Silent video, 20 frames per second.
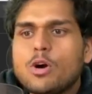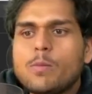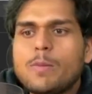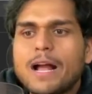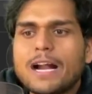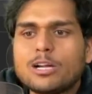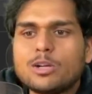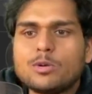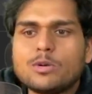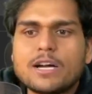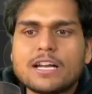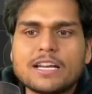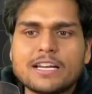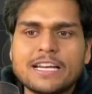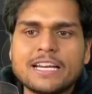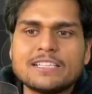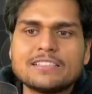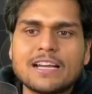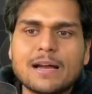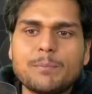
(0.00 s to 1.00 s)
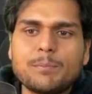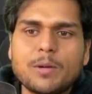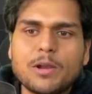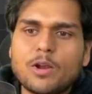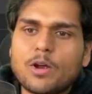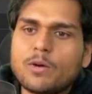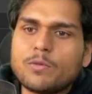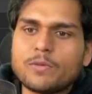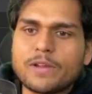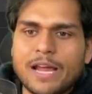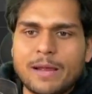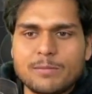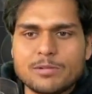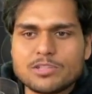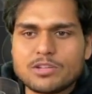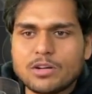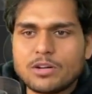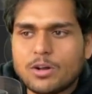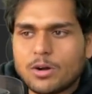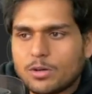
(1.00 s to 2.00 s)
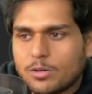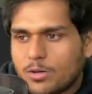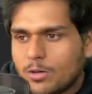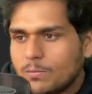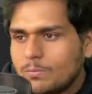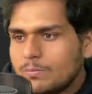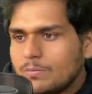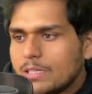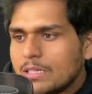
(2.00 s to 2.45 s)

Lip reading: back to our example of Amazon.com.